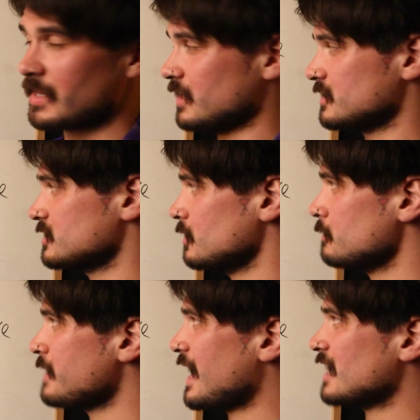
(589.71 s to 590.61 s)
It's
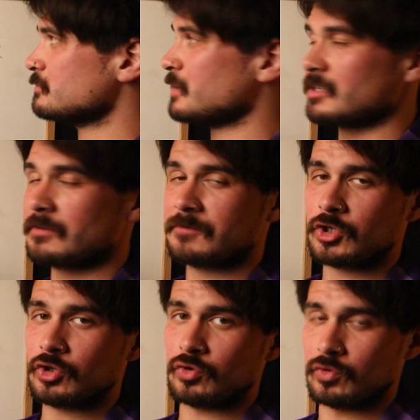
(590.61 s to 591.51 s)
some aspect of
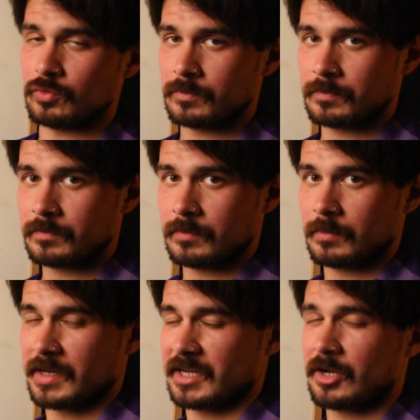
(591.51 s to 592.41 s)
you,
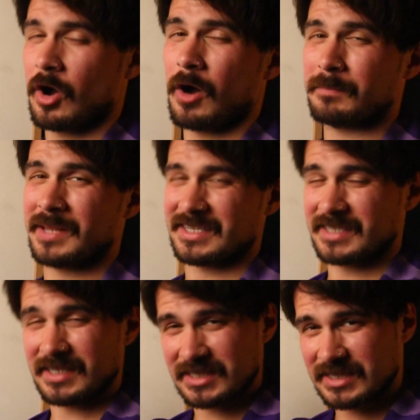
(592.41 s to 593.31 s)
like a complex,
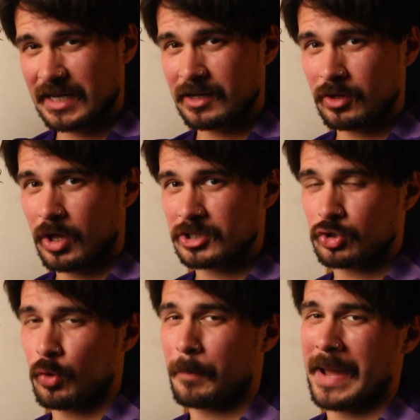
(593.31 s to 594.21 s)
like a
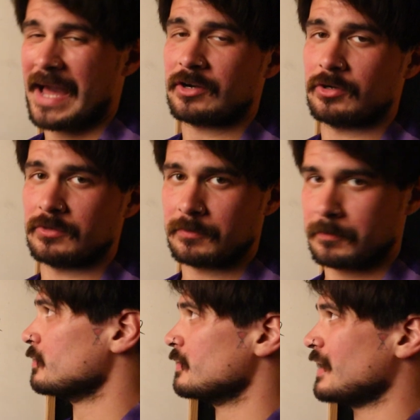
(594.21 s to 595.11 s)
psychological pattern
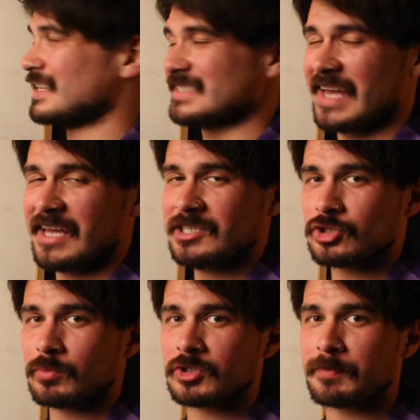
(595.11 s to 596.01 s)
that has gained
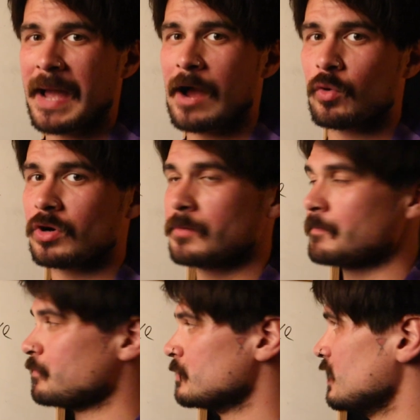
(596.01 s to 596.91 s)
so much power,
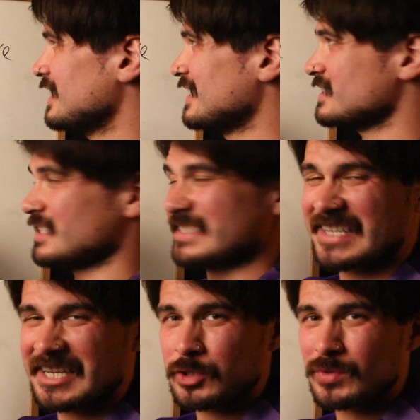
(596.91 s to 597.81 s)
it's
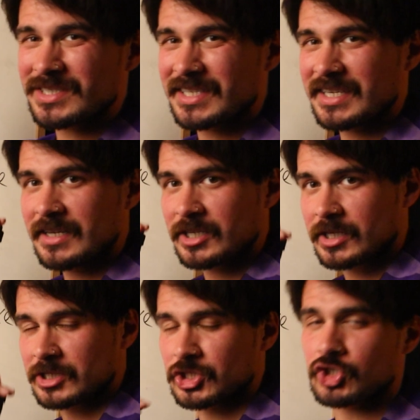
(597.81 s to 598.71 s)
continuously
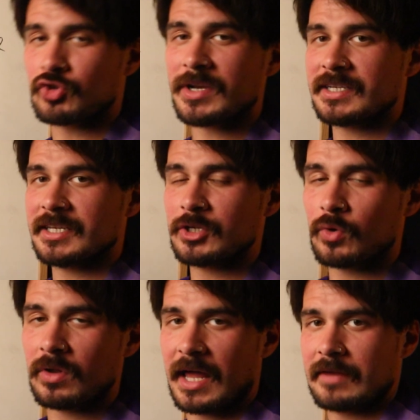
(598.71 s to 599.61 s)
constricting
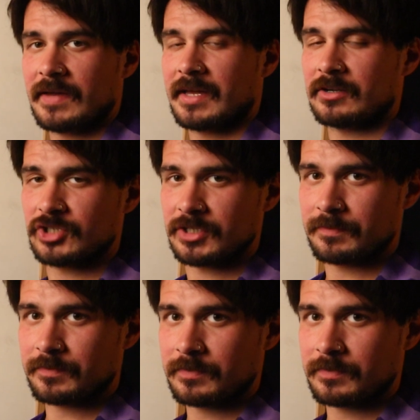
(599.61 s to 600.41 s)
your life energy,